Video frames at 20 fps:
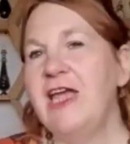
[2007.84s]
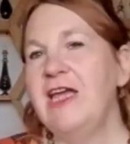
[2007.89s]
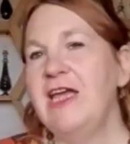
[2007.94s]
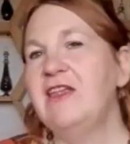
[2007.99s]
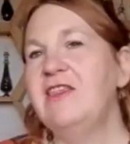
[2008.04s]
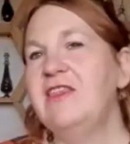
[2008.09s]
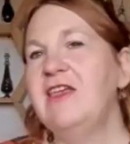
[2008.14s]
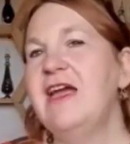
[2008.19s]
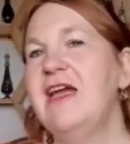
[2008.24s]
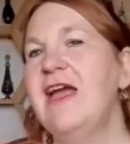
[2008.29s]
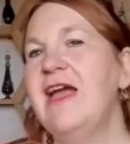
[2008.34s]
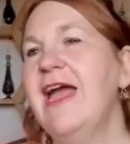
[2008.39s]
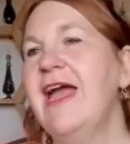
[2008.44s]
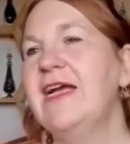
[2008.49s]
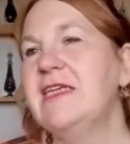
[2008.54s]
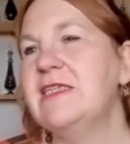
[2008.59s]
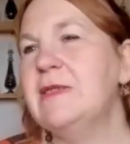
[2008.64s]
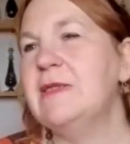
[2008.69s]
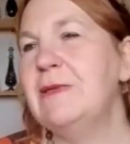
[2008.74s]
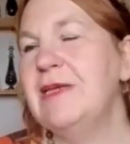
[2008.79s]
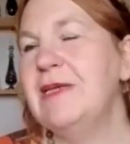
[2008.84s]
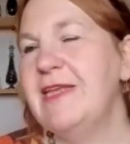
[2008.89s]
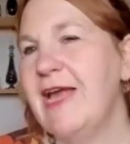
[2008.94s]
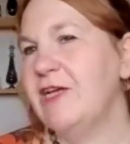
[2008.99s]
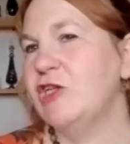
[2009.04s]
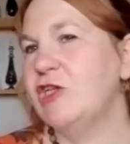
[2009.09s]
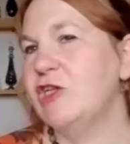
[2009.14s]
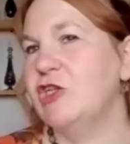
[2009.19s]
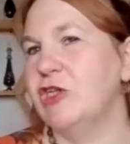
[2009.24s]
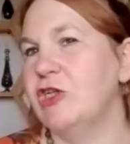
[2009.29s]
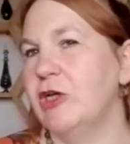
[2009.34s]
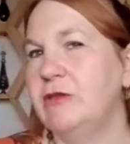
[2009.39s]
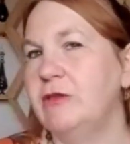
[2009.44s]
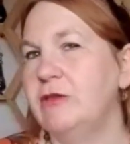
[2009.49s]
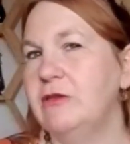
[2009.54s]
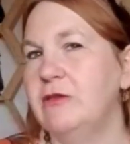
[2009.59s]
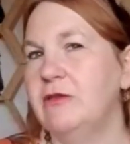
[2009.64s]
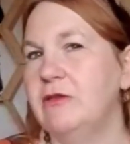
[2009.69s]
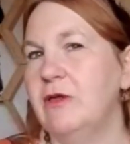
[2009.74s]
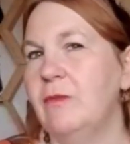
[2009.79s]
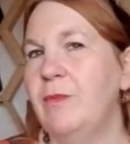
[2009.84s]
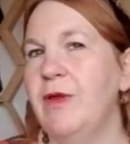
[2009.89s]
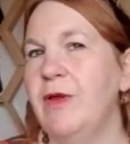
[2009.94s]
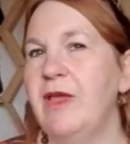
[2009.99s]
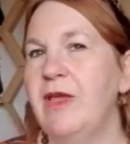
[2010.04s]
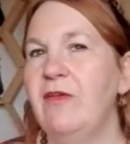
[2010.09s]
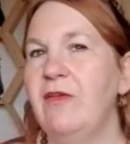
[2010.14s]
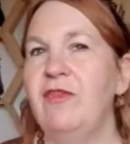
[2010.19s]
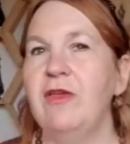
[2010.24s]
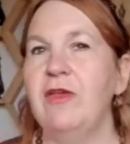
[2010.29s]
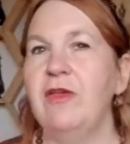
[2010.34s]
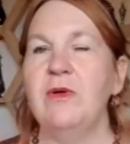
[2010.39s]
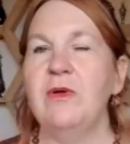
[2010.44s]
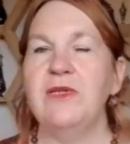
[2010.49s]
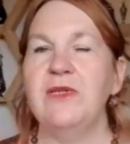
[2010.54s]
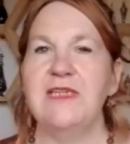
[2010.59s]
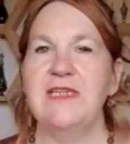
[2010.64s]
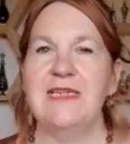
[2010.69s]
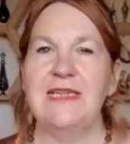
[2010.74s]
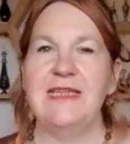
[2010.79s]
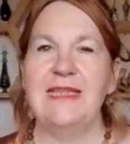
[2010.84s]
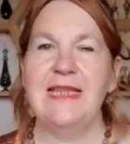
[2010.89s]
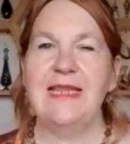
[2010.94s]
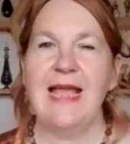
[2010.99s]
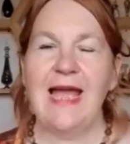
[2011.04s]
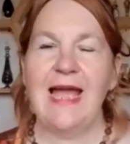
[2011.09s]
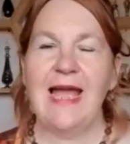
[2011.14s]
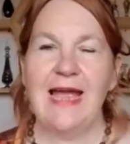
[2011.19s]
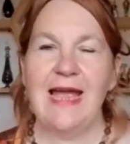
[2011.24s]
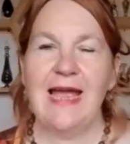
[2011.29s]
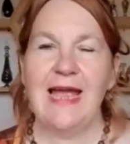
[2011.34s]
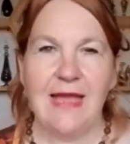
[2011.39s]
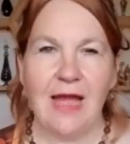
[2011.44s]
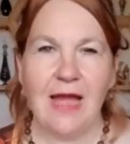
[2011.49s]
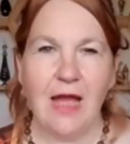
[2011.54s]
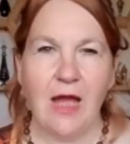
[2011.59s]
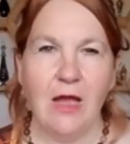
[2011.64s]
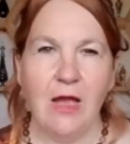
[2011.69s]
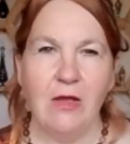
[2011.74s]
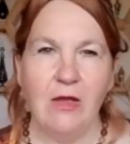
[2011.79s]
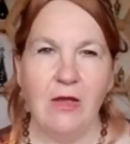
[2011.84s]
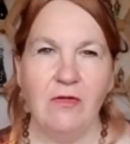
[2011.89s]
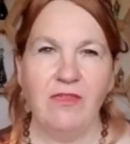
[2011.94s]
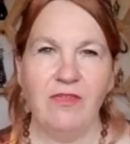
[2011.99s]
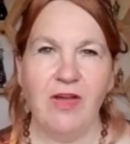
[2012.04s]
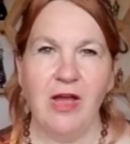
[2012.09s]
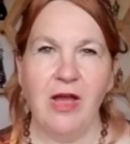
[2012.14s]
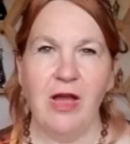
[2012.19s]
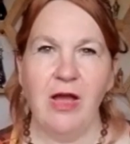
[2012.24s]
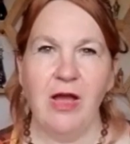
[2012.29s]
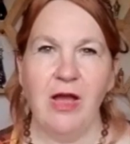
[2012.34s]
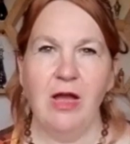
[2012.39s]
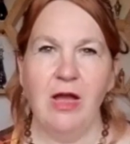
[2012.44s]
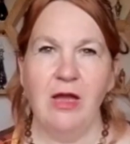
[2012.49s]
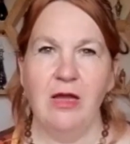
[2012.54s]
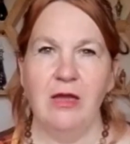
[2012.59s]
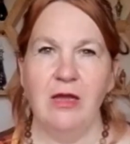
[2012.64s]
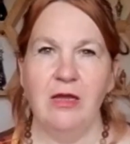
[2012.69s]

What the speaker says: the explanation, but if you were to lay that over